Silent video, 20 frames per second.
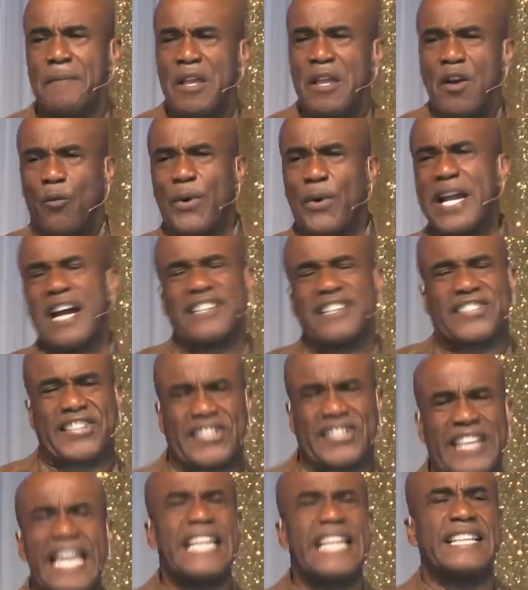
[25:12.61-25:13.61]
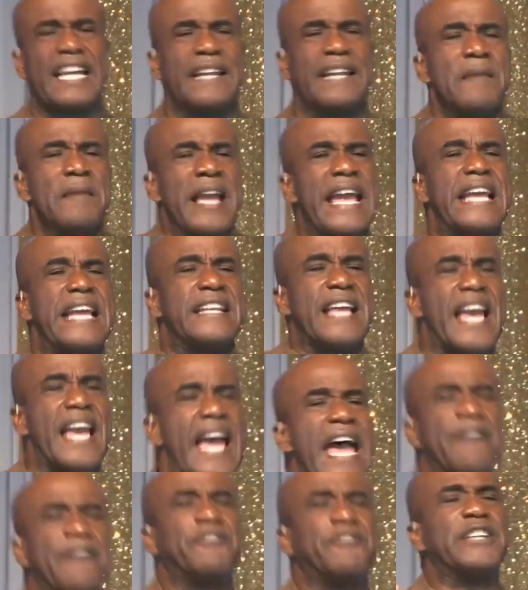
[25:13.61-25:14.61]
We are seated in
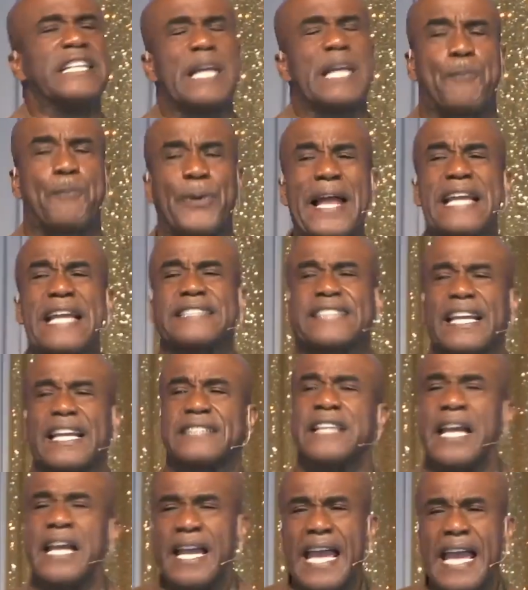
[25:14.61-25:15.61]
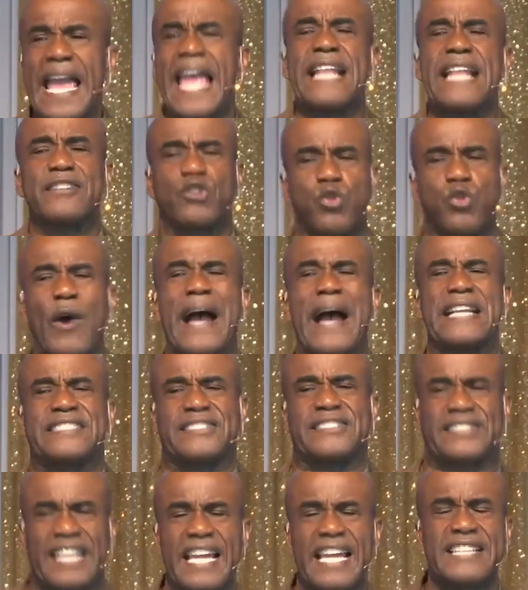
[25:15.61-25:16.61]
heavenly places in
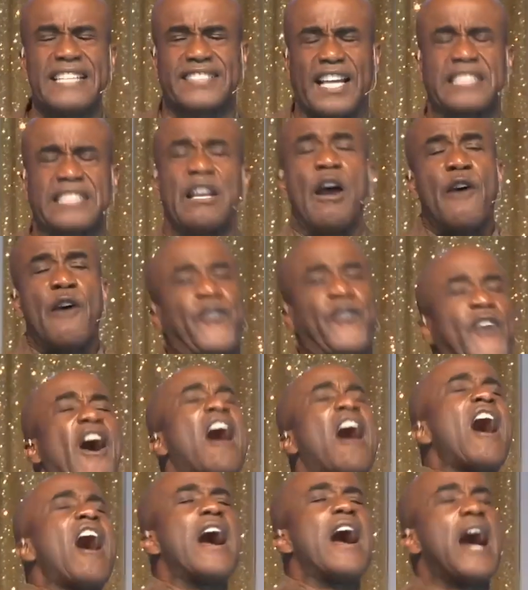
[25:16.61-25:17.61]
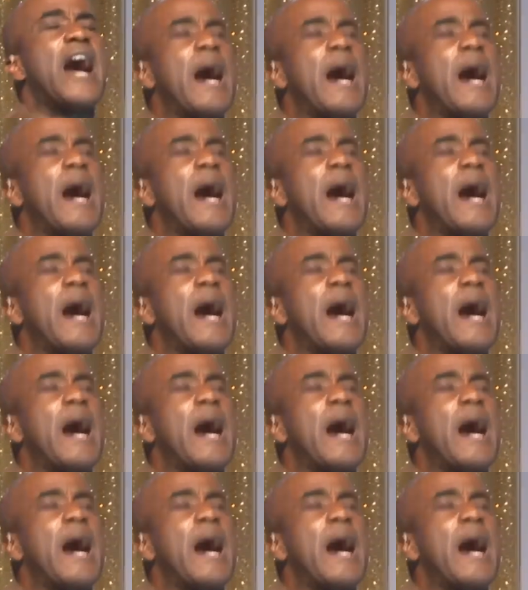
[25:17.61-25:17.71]
Christ Jesus, far